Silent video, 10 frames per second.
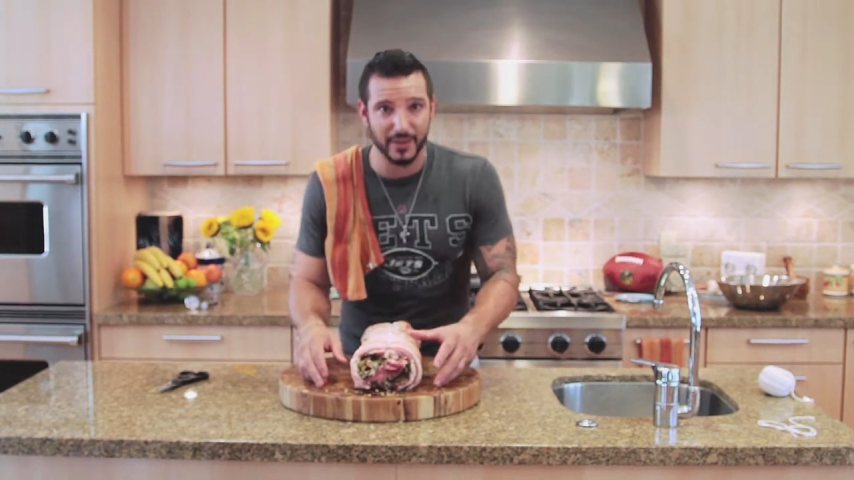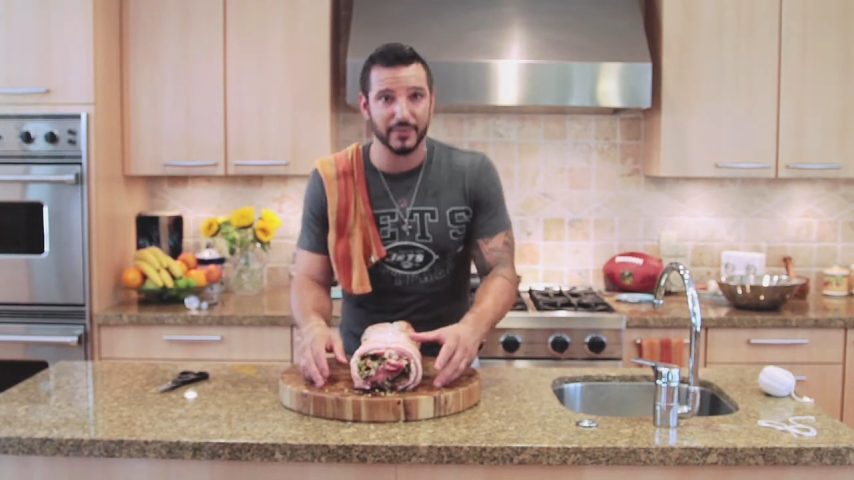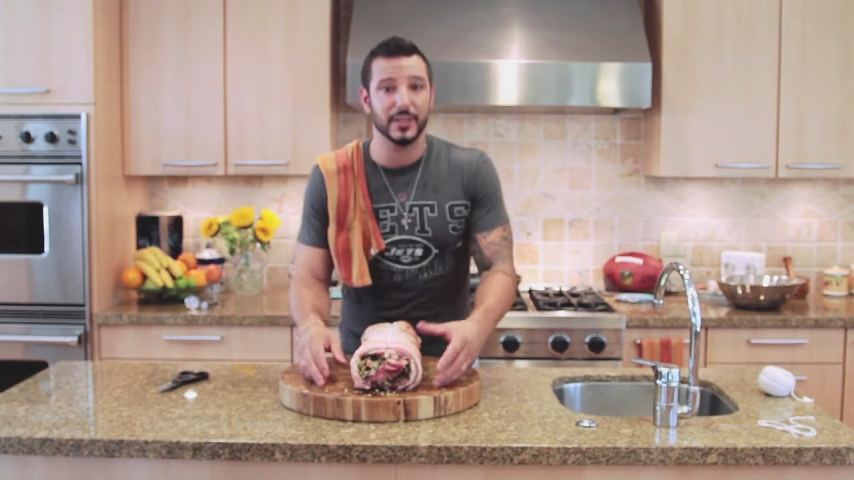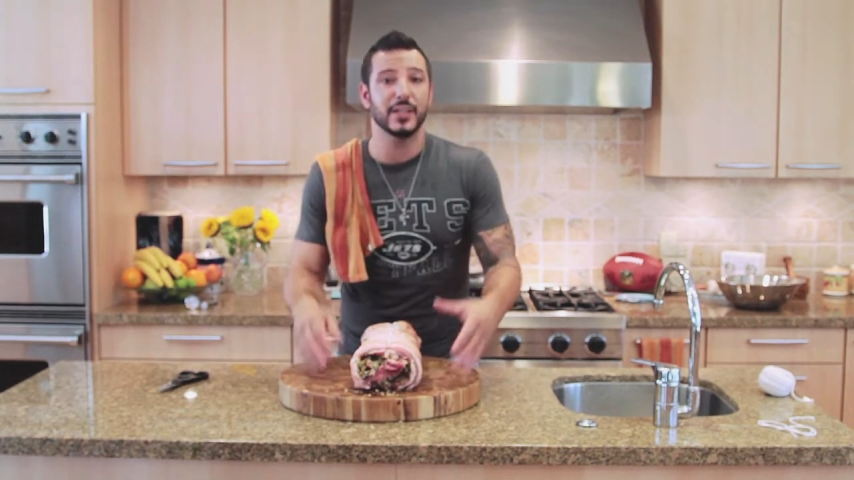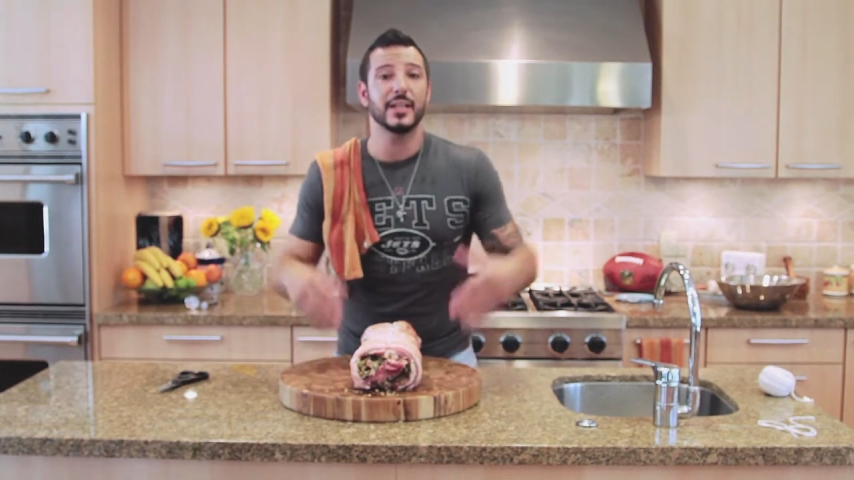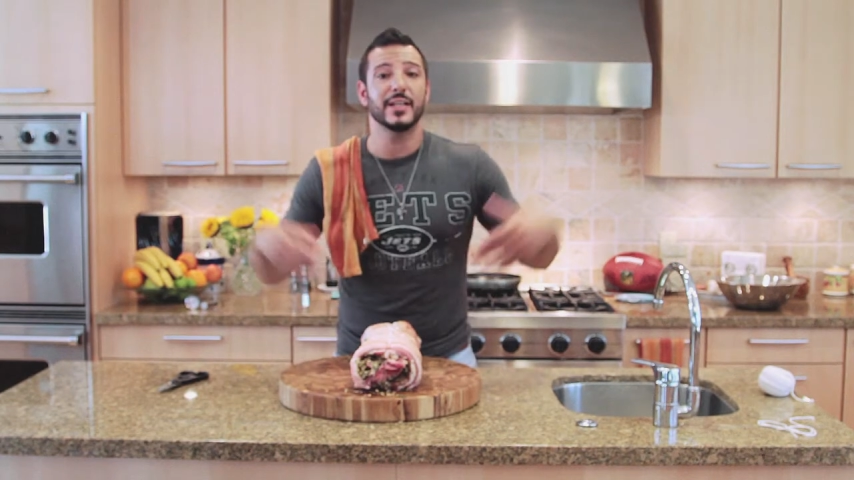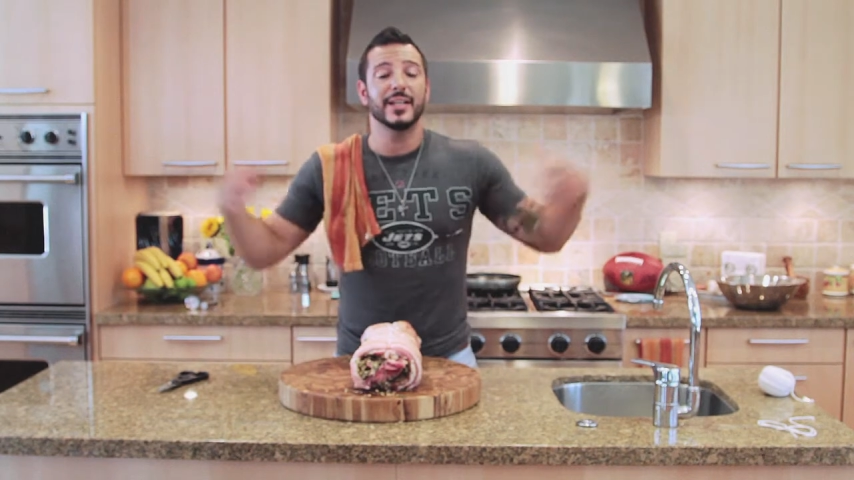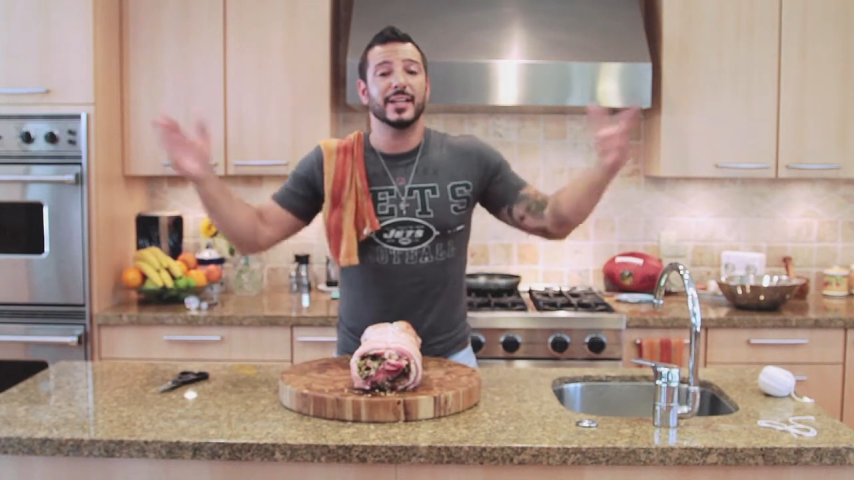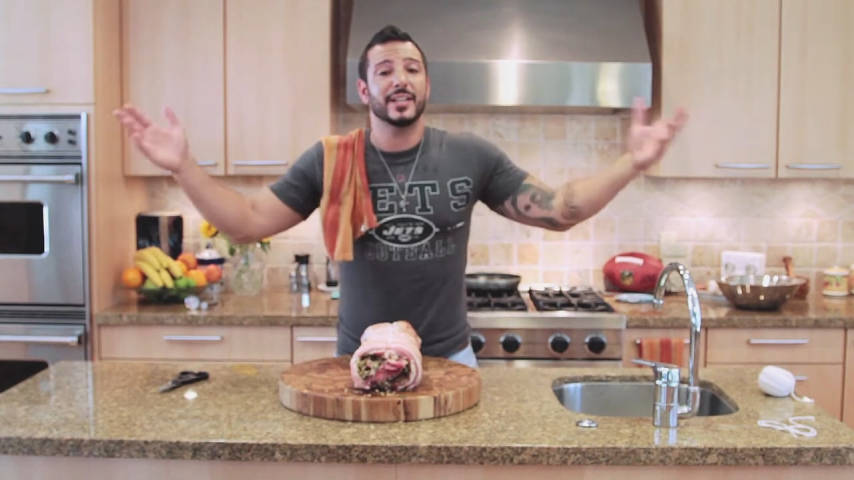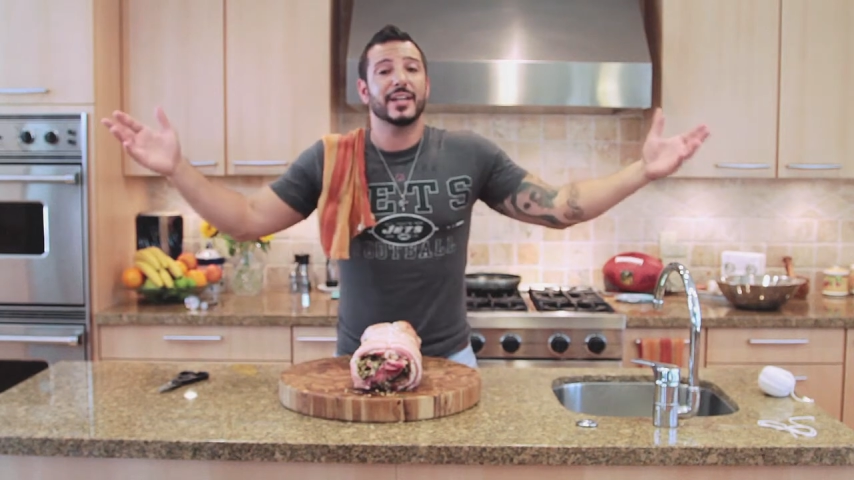oven
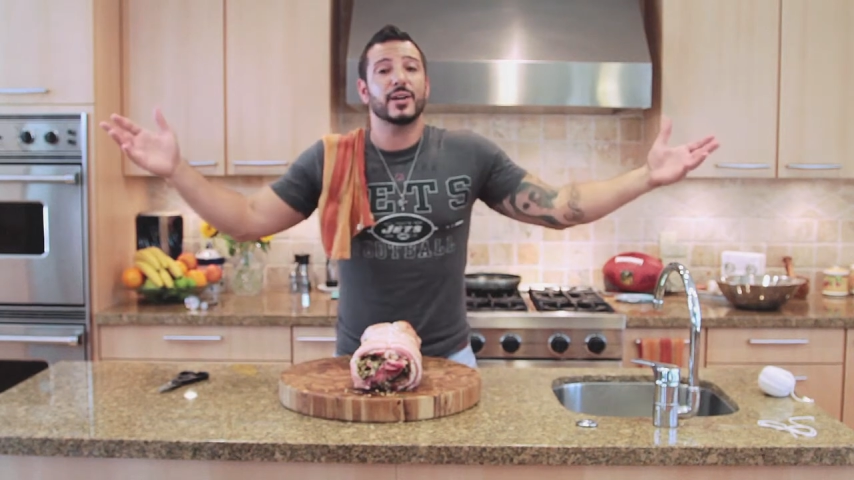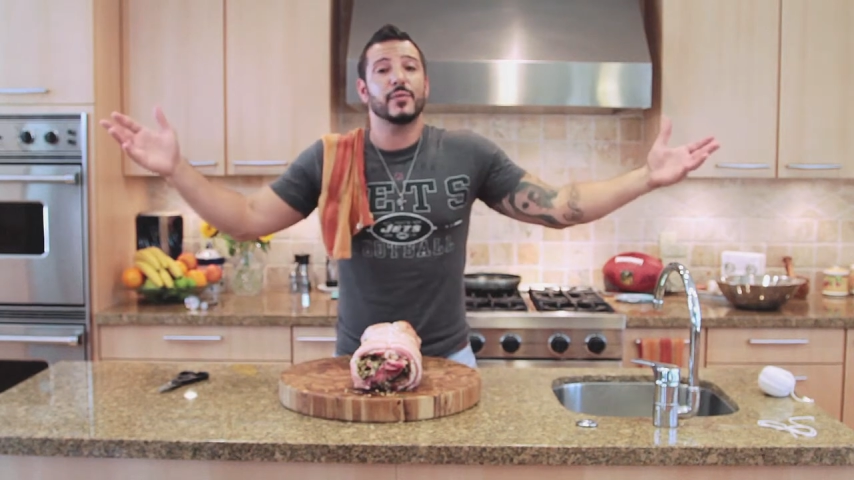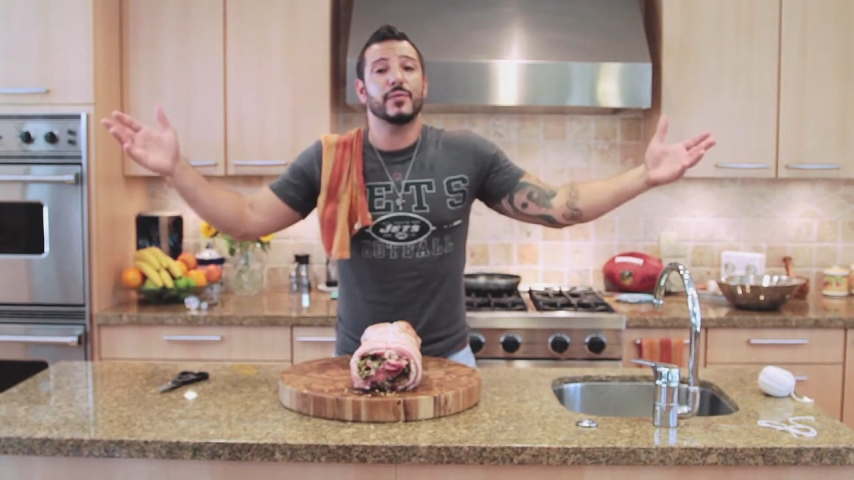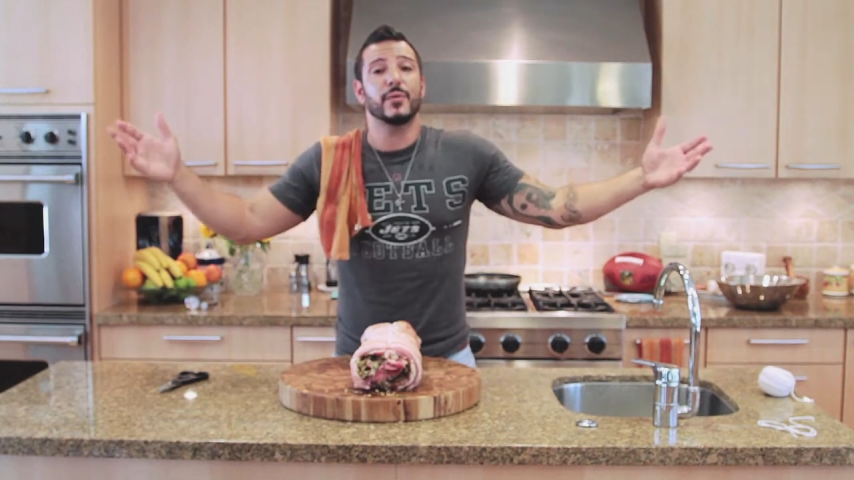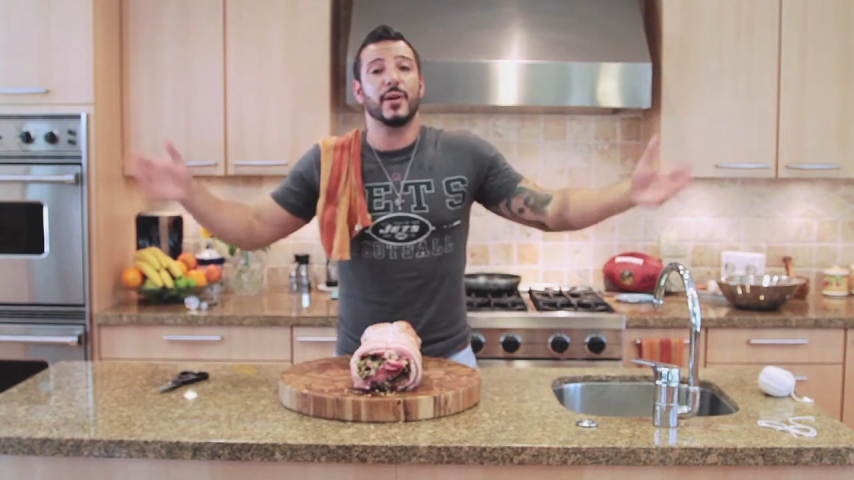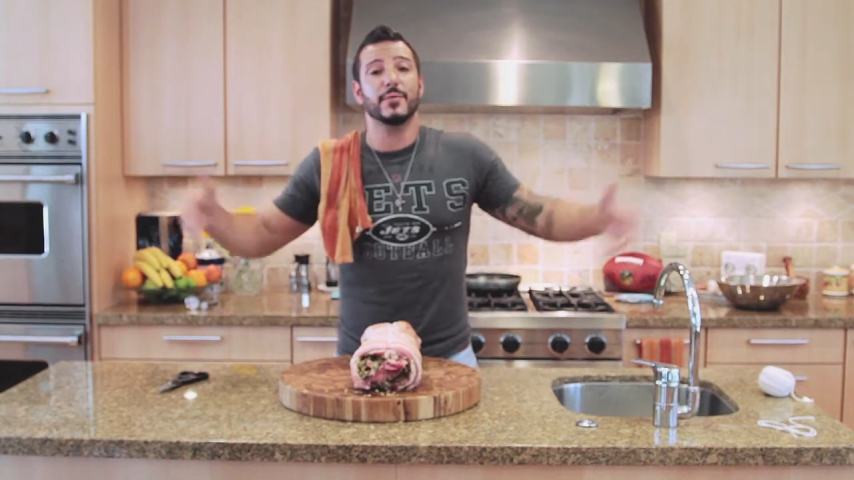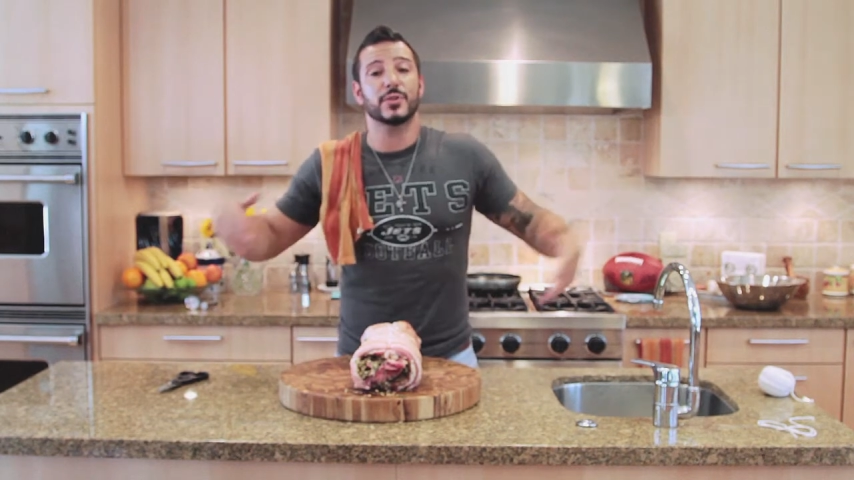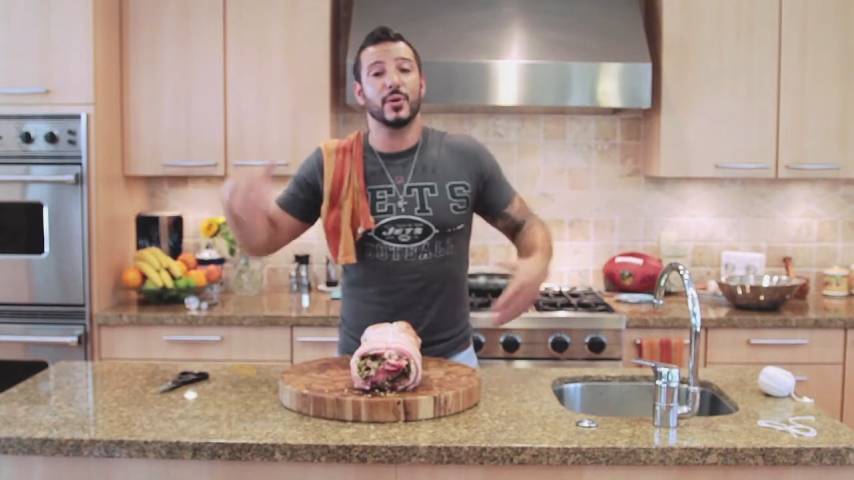and let it go for 4 hours.